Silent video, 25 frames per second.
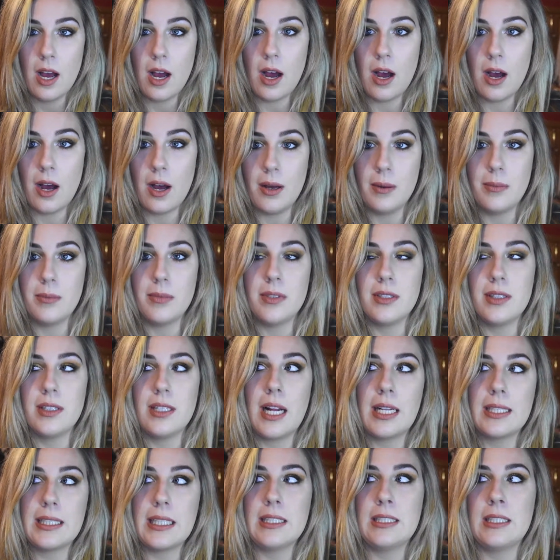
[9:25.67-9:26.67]

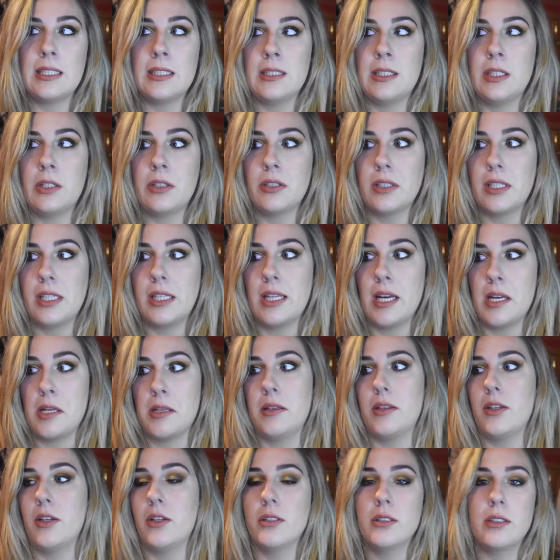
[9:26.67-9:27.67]
Not necessarily
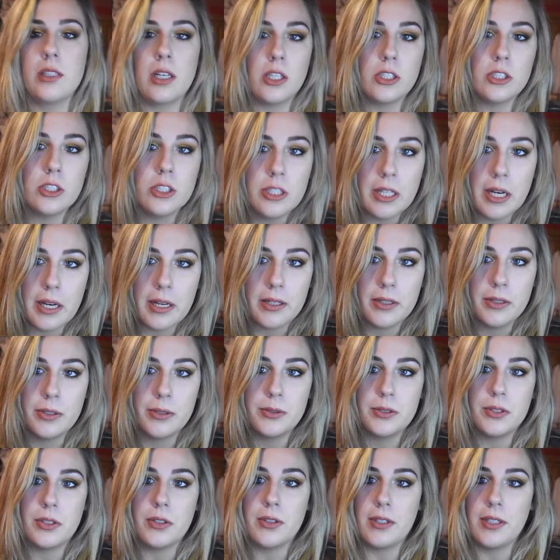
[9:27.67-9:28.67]
that they're dud
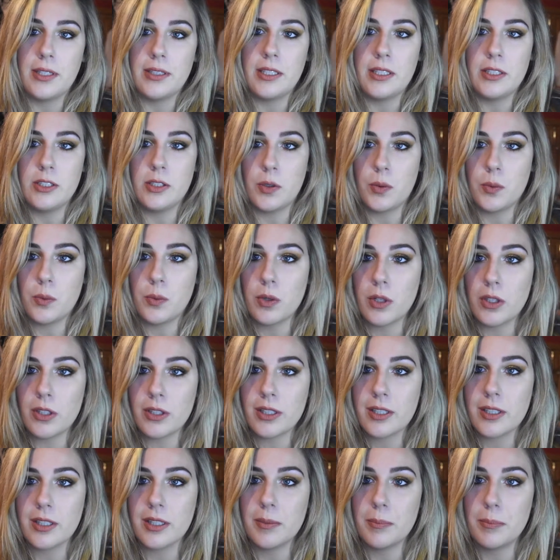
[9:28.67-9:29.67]
shadows or that they don't
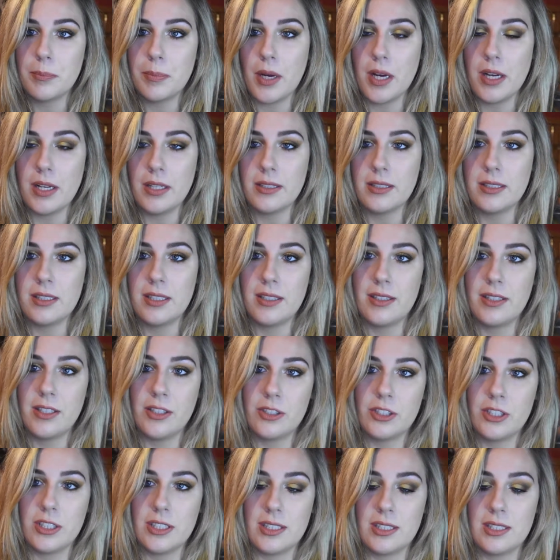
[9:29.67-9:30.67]
work, but
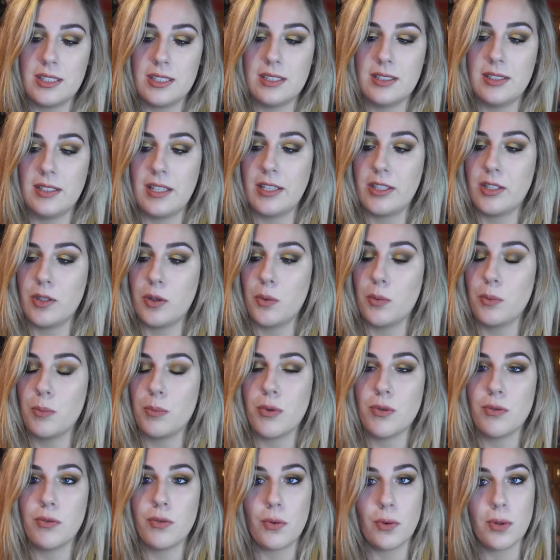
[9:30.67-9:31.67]
they don't
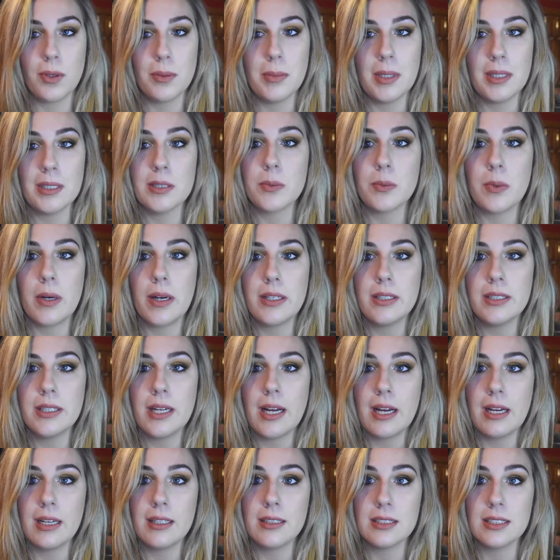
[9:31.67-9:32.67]
perform as well
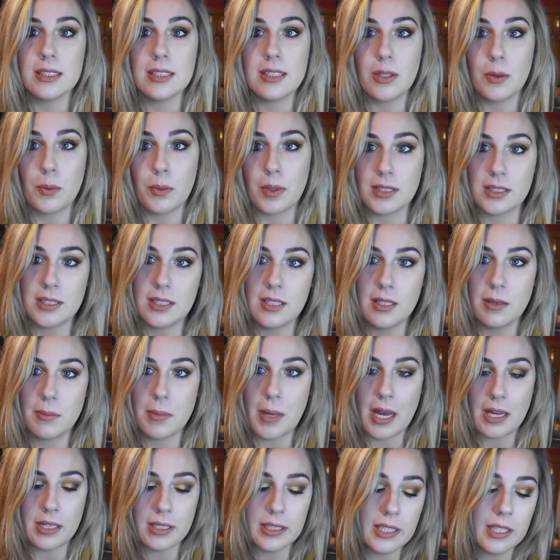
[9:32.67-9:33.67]
as the rest of the
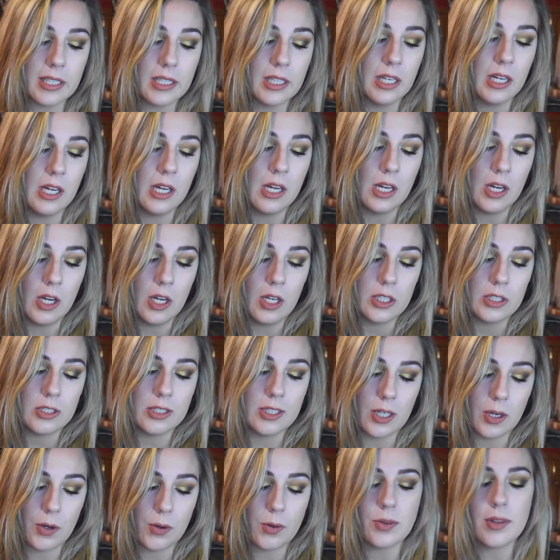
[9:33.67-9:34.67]
palette.
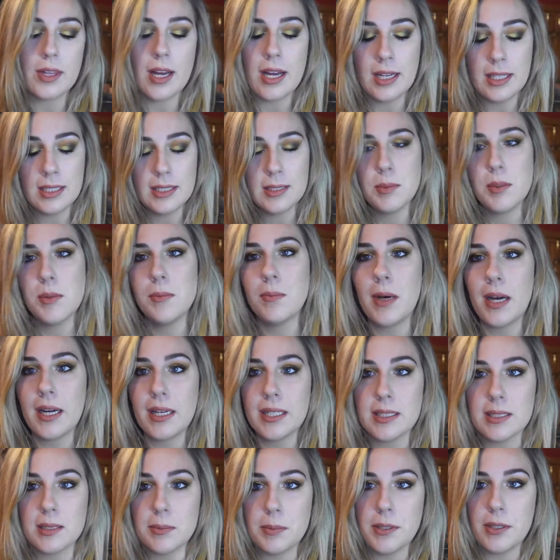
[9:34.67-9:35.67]
So that has been my
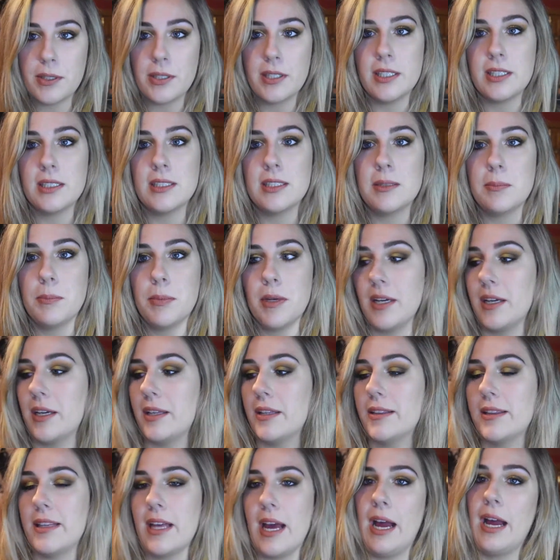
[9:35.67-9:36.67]
experience,
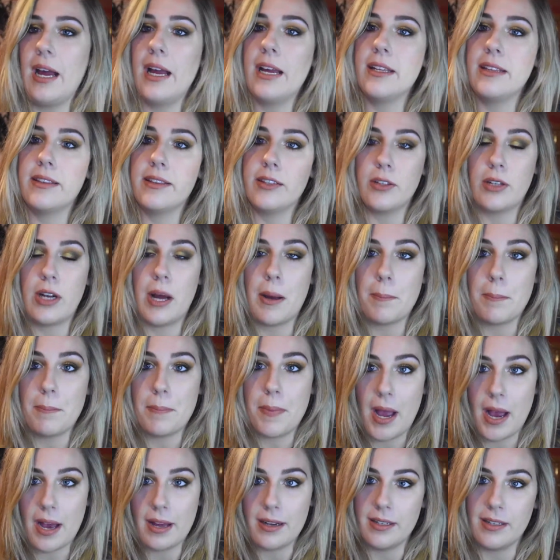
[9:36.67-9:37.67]
but that they're not
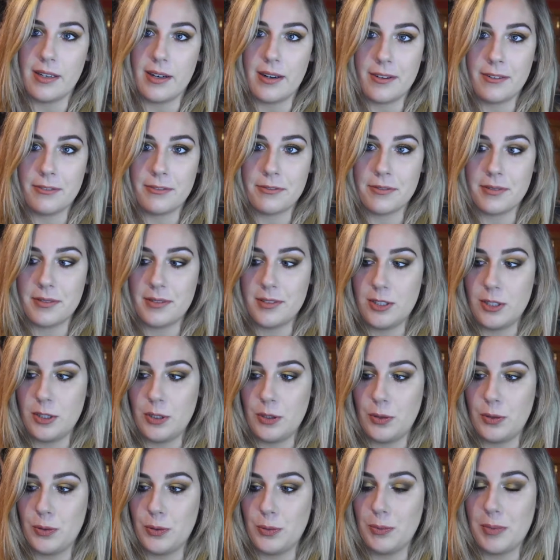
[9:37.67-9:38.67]
bad enough
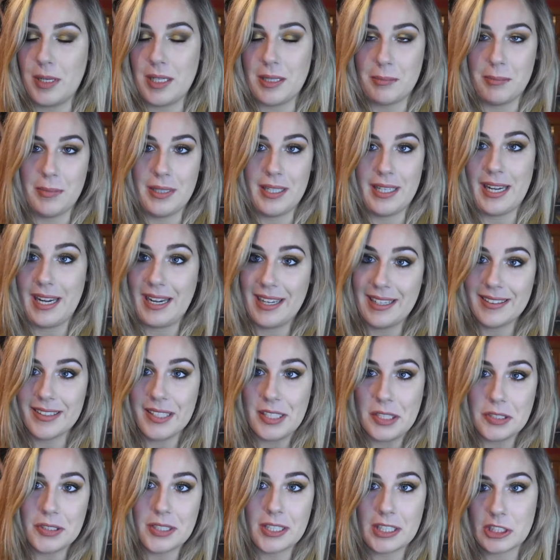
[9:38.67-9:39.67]
to make me hate the
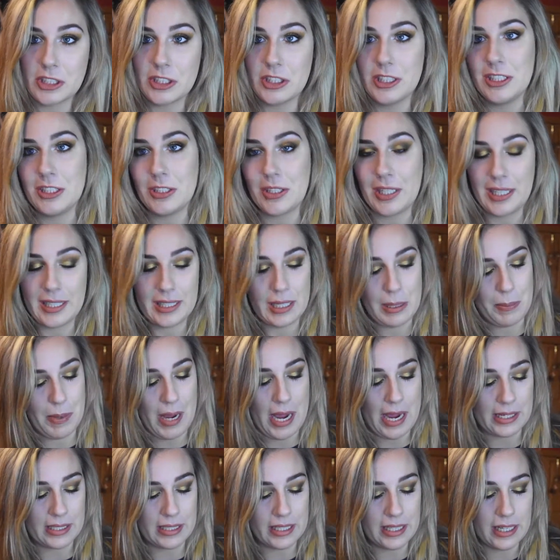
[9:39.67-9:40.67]
collection or hate the
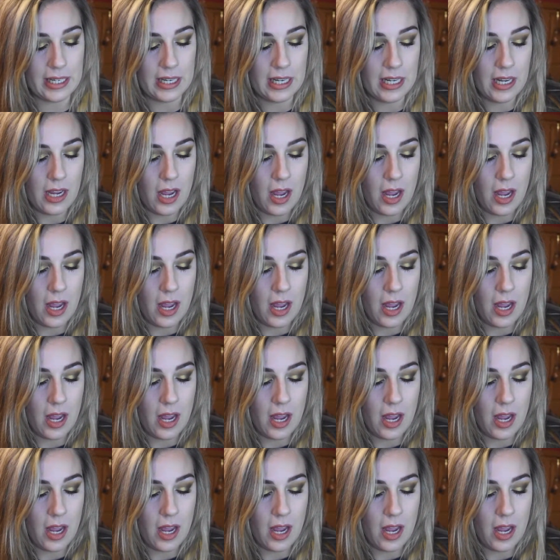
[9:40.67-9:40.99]
palette.